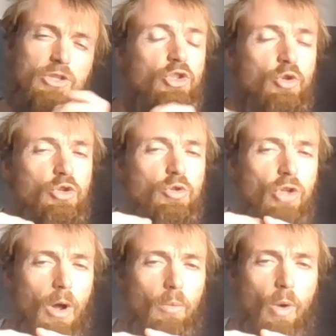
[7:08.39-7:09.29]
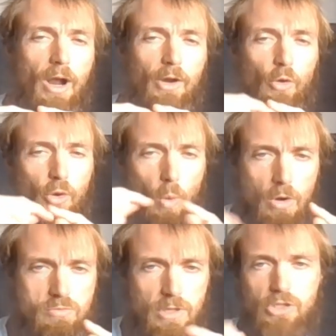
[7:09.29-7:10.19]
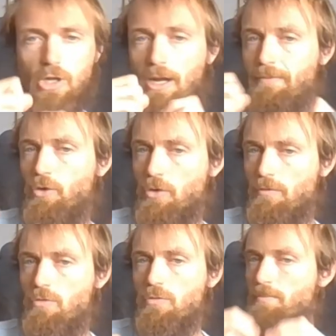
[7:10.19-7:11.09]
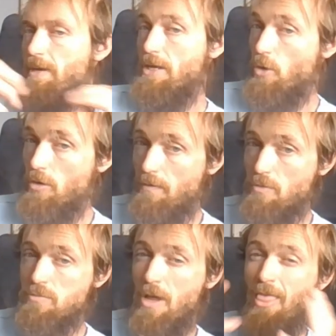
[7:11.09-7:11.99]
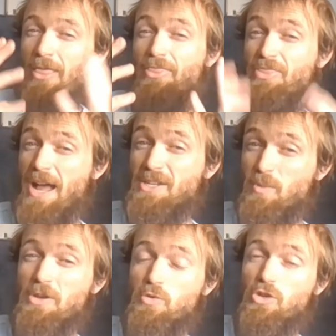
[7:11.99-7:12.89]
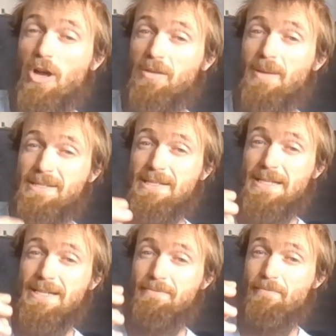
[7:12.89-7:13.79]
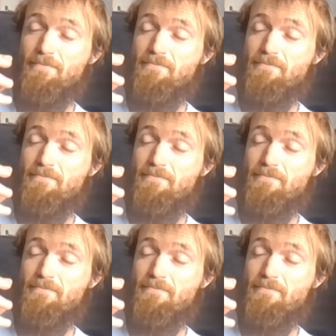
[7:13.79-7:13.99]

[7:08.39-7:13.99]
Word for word: As soon as you start working on your own and start living on your own and being on your own, that's when you start basically.